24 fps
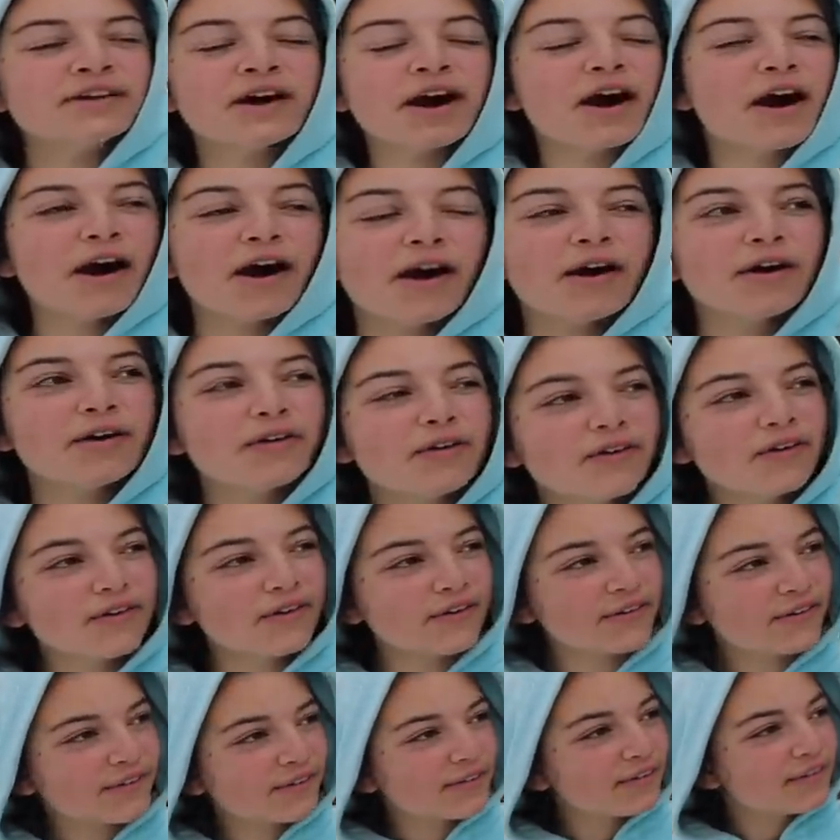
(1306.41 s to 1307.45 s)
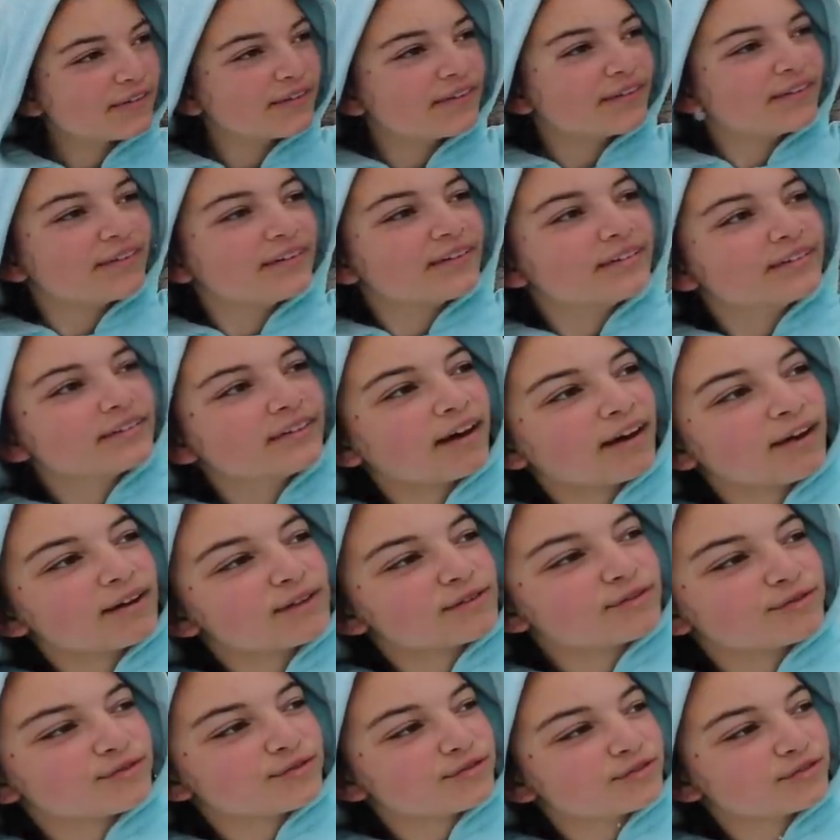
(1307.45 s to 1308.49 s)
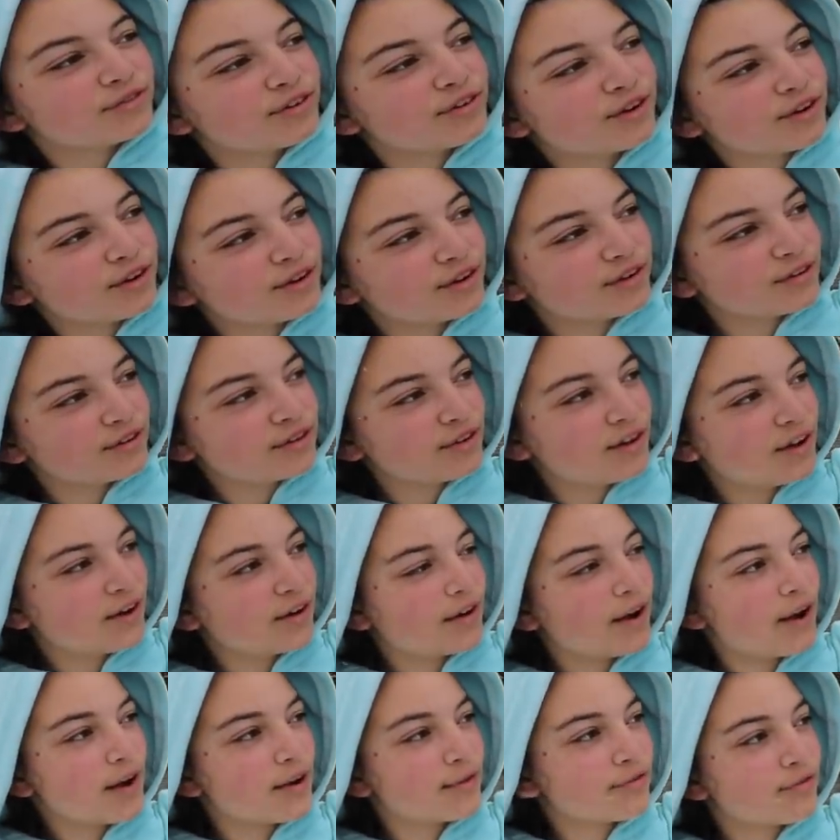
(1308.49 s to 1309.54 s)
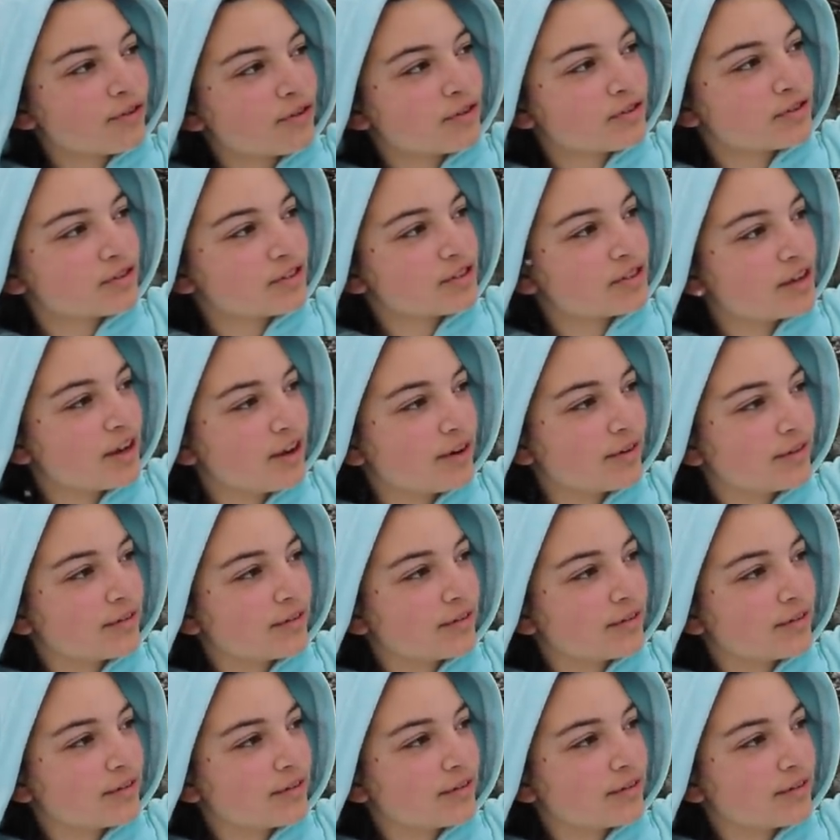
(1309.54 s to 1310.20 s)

No. It's kind of bigger. Look, it's bigger than you. No, I refuse. No.